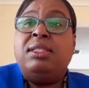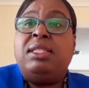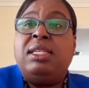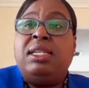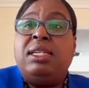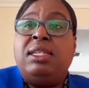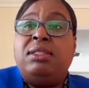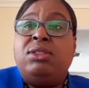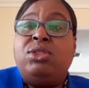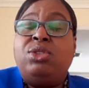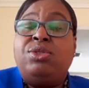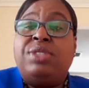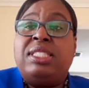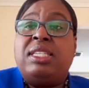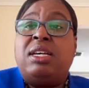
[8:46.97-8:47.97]
the
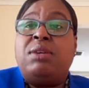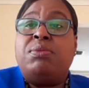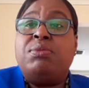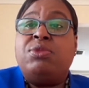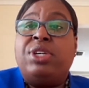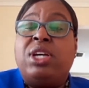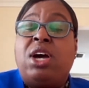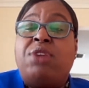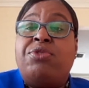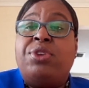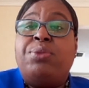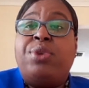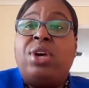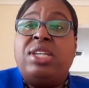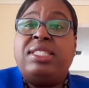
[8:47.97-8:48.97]
tourism recovery
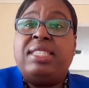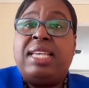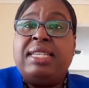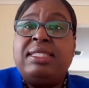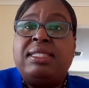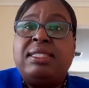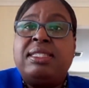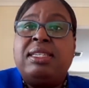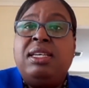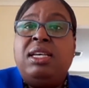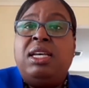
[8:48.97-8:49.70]
process.